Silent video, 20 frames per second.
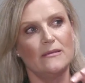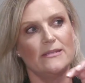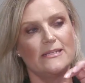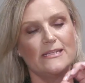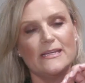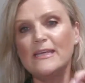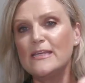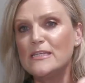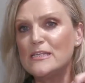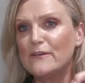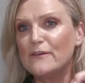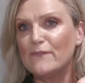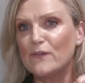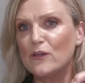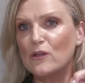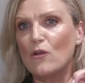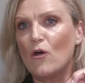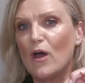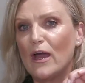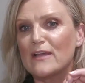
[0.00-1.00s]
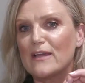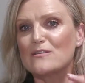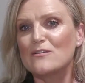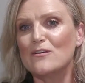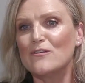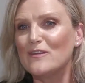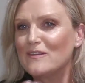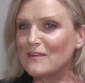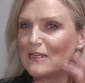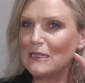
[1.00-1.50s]
tint, if you like,
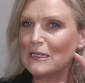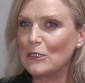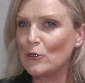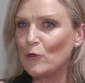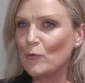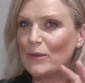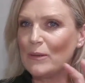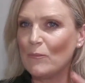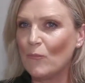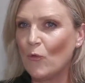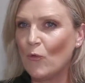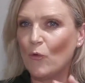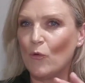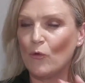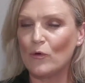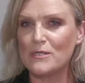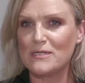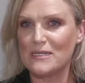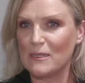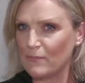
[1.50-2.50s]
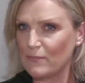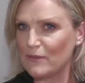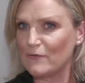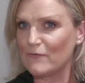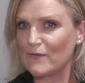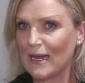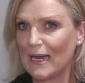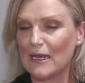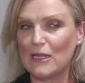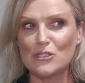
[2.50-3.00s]
so there's a little bit more depth
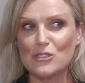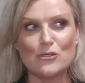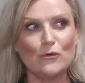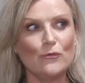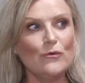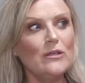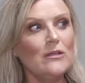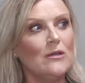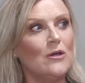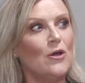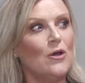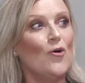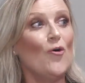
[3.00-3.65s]
of colour to it.